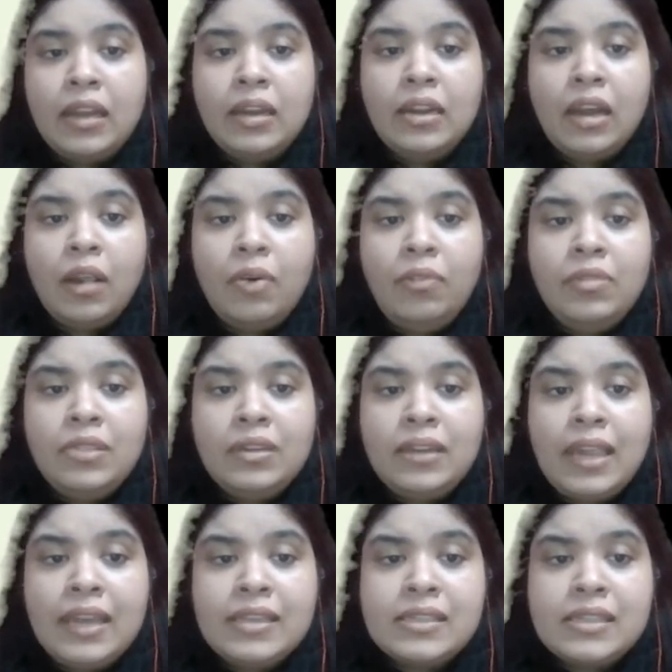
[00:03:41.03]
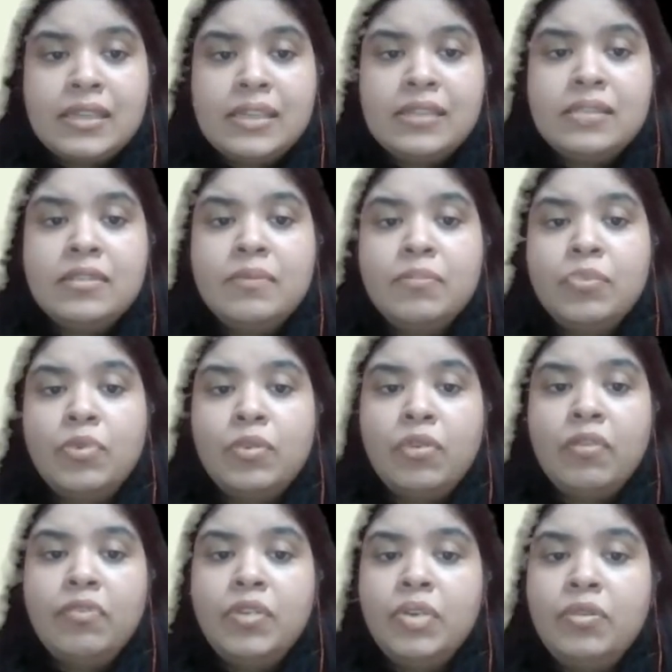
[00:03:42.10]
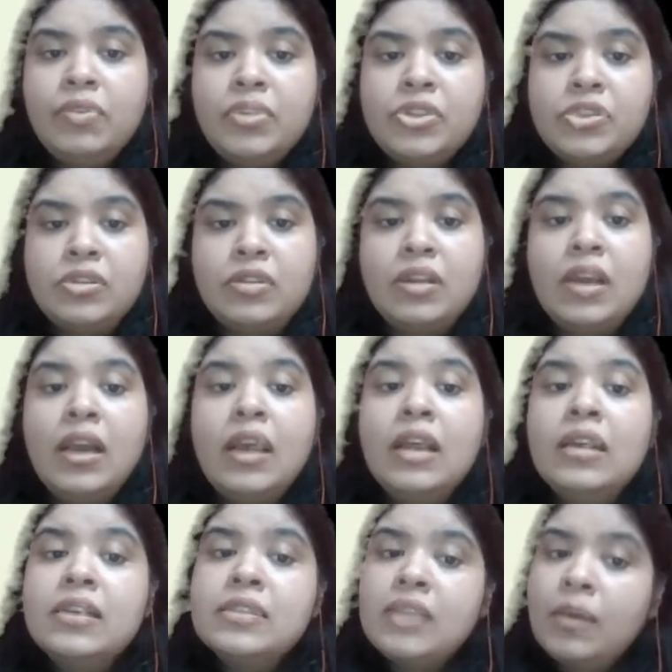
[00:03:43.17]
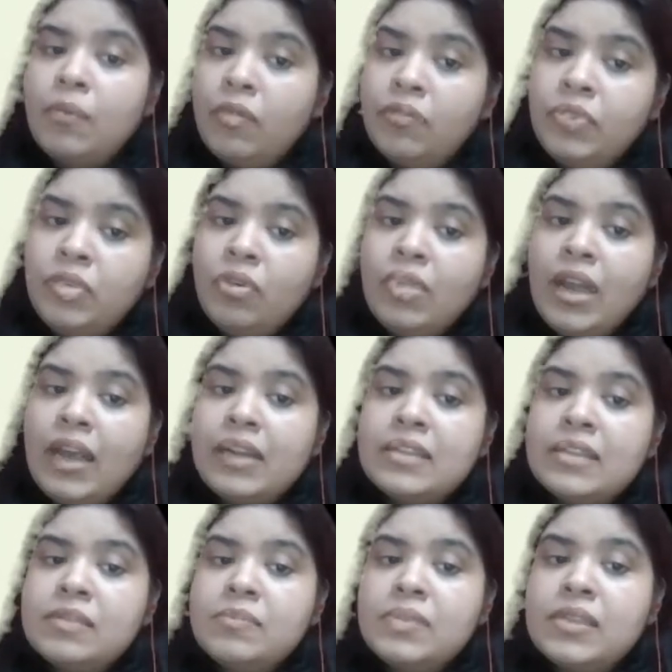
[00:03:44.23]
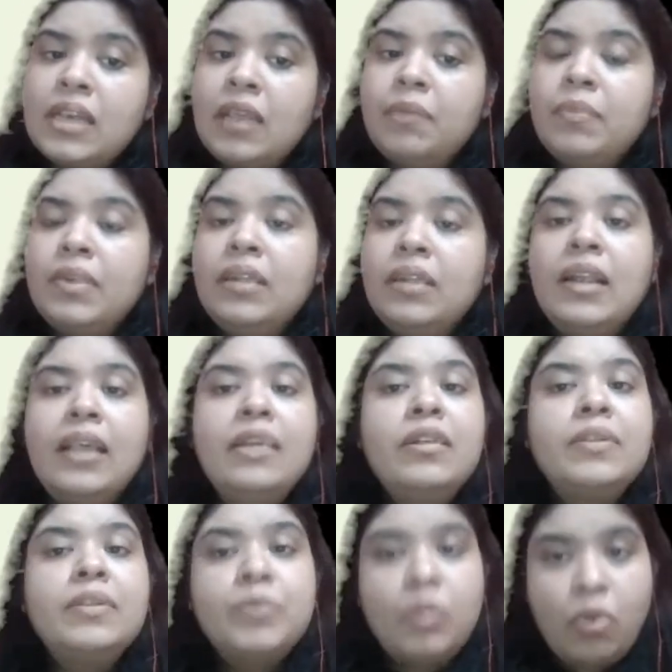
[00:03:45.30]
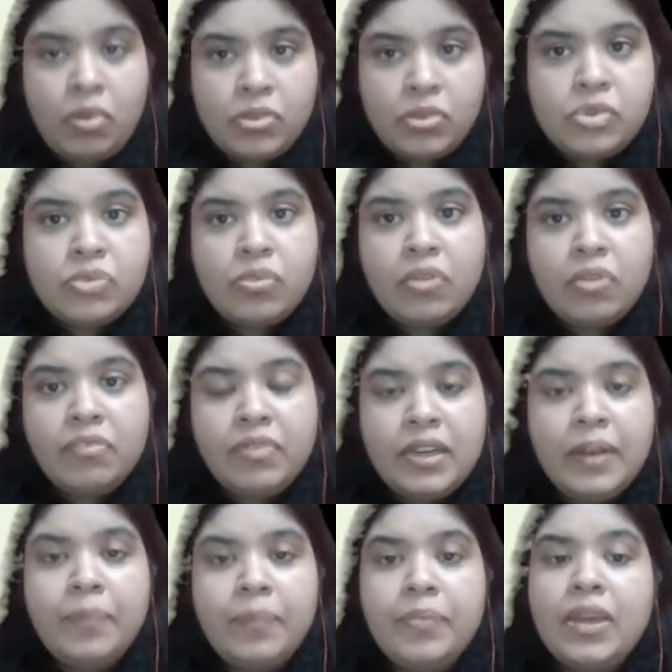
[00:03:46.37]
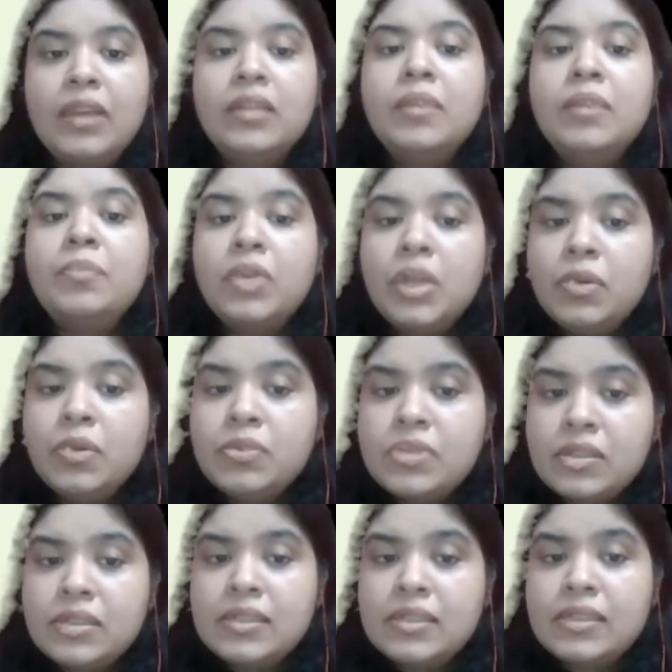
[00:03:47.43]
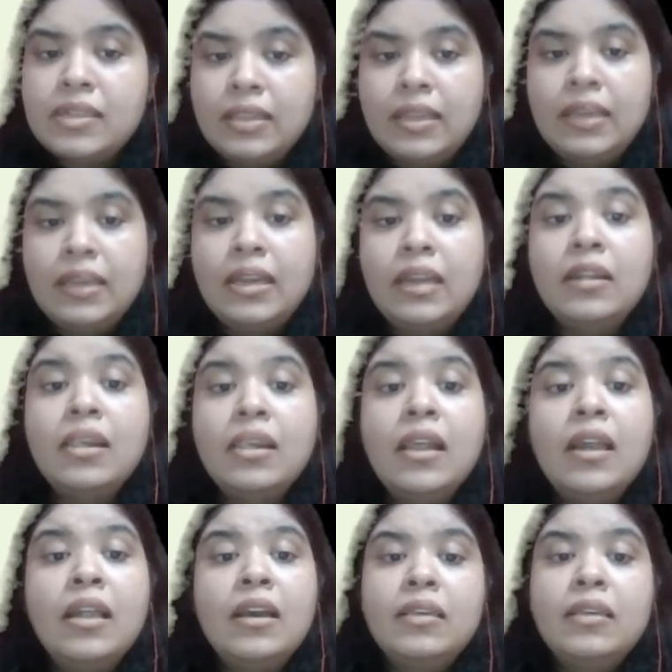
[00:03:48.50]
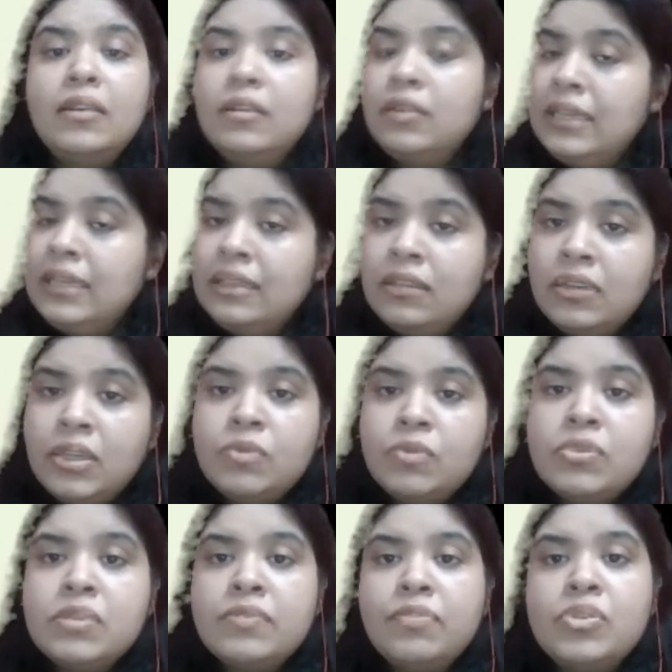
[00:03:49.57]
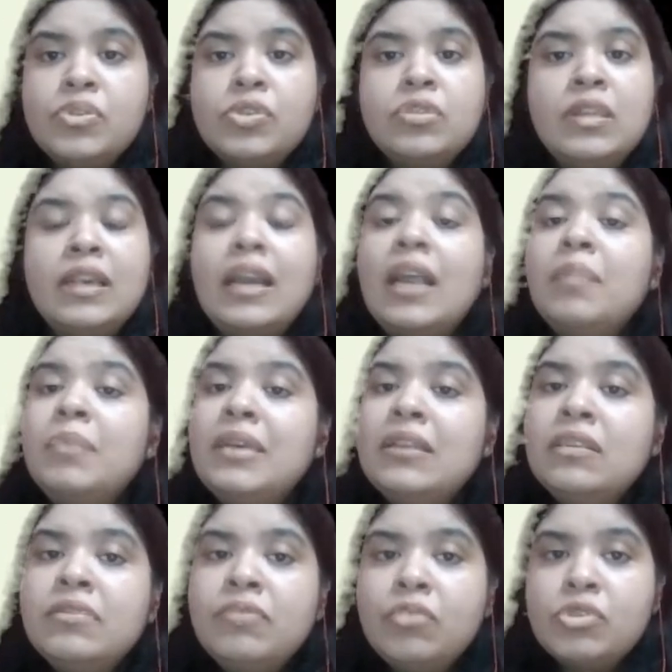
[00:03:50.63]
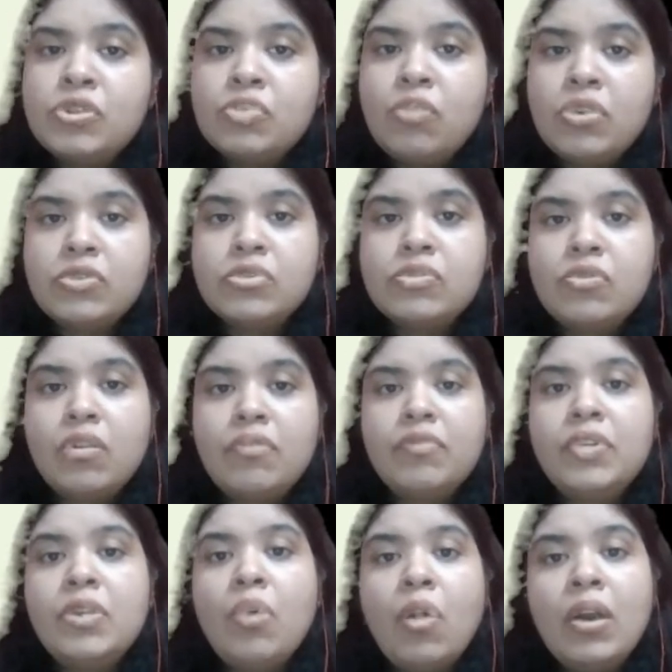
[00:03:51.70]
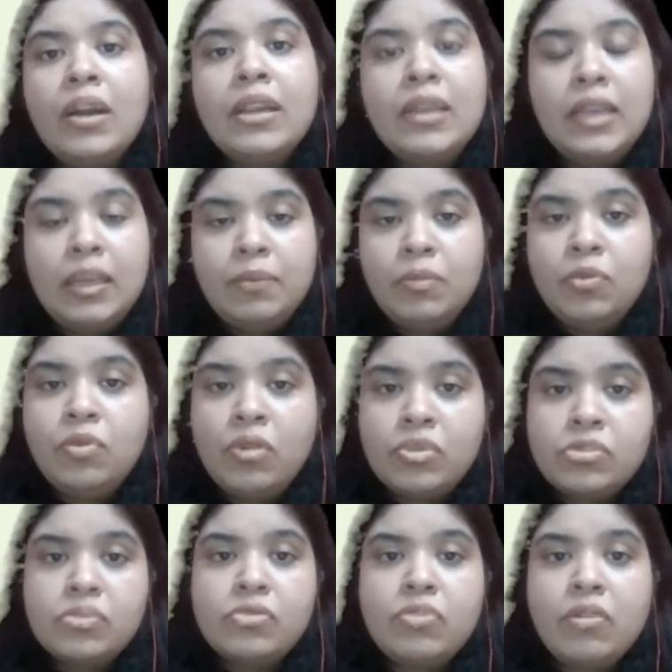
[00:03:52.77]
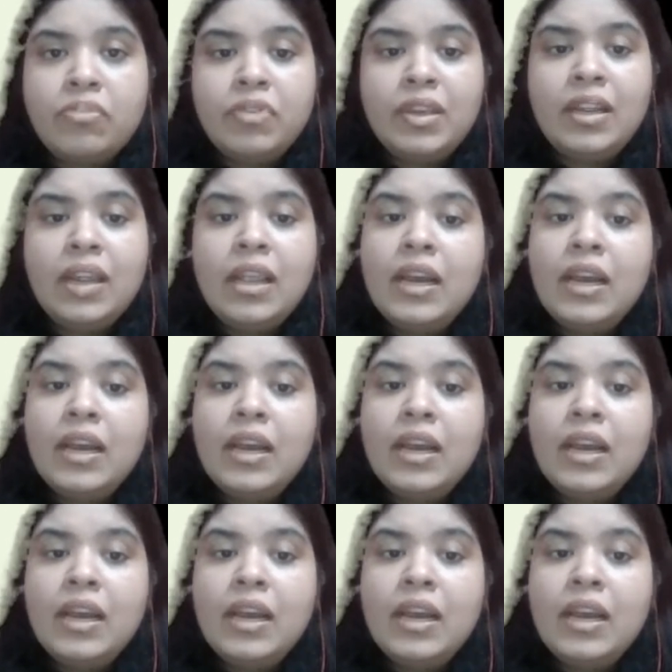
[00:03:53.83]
Now, the next is the mode of nutrition. Some of the organisms can be like autotrophic, they are the producers, they can either use they can be either photoautotrophic or chemoautotrophic.